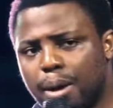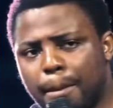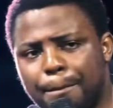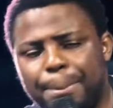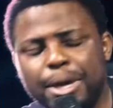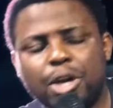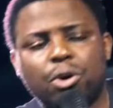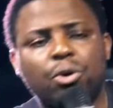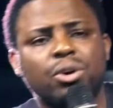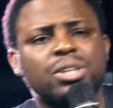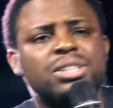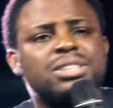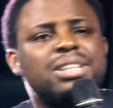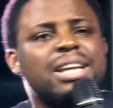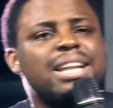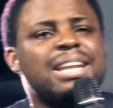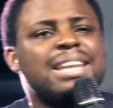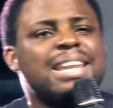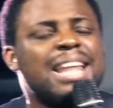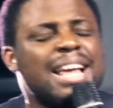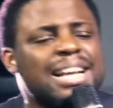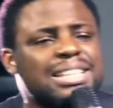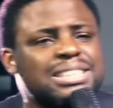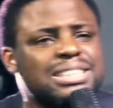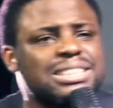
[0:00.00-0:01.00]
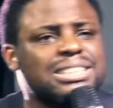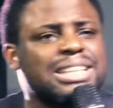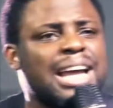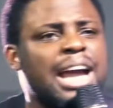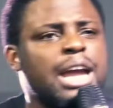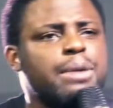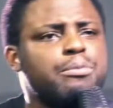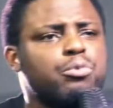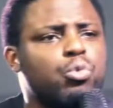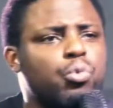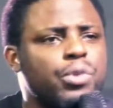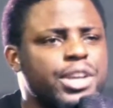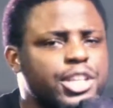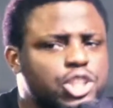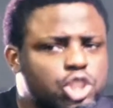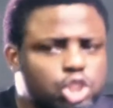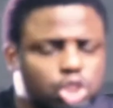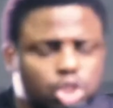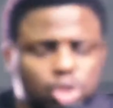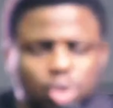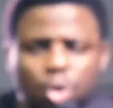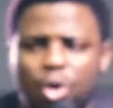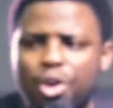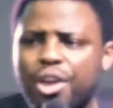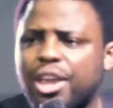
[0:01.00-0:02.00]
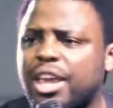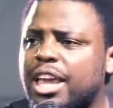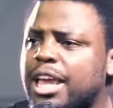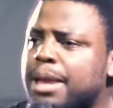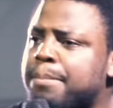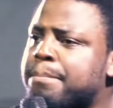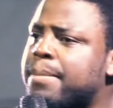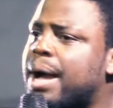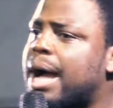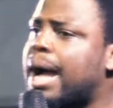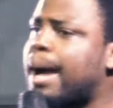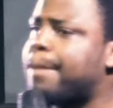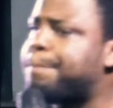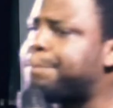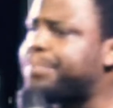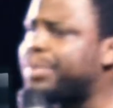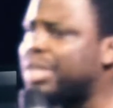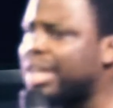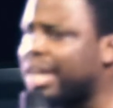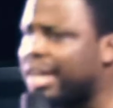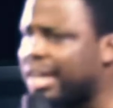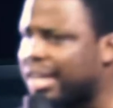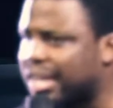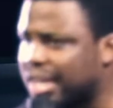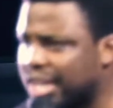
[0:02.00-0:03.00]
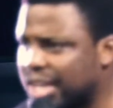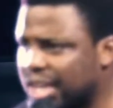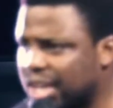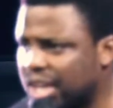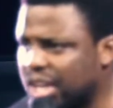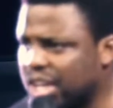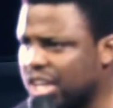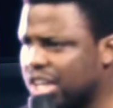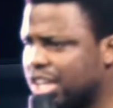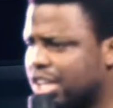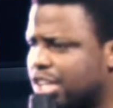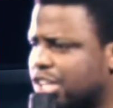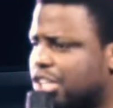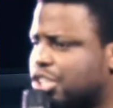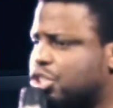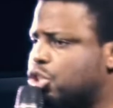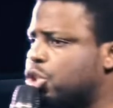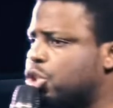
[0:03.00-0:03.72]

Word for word: Because the next time we saw him appear, he